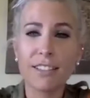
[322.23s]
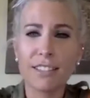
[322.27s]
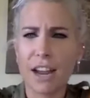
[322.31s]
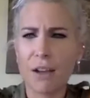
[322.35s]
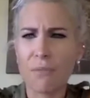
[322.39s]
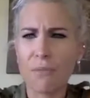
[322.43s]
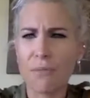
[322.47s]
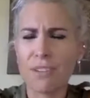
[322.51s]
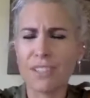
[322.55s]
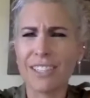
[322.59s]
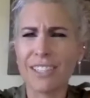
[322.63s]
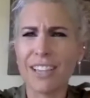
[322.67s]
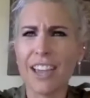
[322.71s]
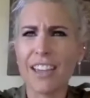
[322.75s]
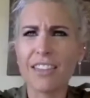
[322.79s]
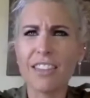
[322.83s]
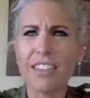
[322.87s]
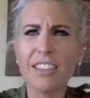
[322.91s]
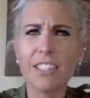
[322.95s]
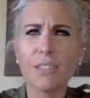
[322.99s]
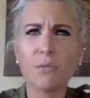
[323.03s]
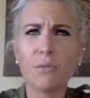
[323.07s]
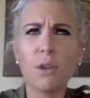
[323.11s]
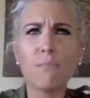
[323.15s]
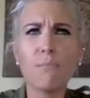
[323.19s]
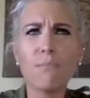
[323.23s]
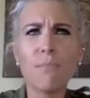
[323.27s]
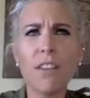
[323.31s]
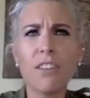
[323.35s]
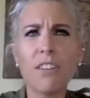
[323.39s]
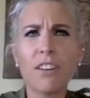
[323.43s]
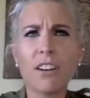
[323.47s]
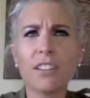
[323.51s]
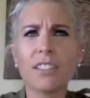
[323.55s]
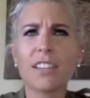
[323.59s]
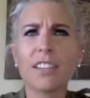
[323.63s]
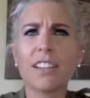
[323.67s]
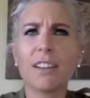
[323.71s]
and I was like, this is what
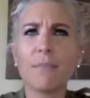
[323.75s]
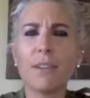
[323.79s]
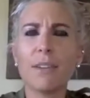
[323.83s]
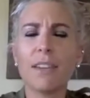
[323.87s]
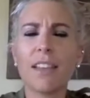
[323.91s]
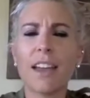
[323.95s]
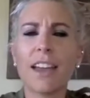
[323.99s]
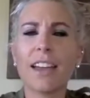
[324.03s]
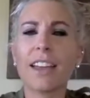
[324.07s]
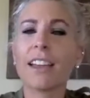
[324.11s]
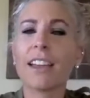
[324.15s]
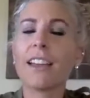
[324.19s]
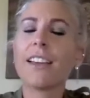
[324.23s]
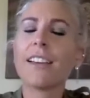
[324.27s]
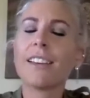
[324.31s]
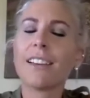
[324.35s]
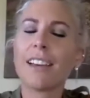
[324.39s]
motherhood's gonna be like.